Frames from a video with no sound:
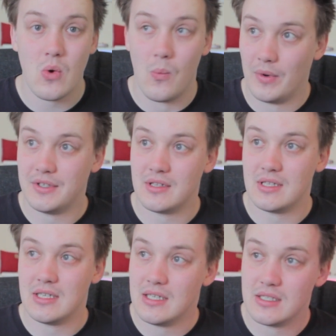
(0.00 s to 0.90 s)
wanted
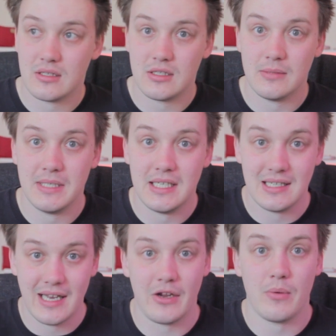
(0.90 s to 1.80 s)
these to be
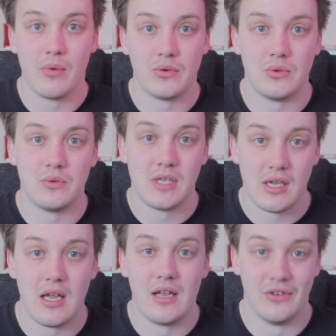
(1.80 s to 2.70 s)
Lego models
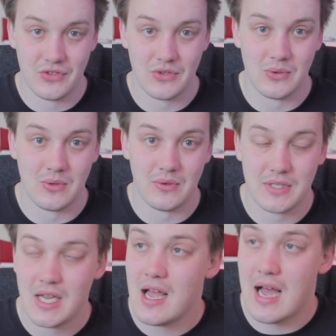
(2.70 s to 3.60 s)
in stores.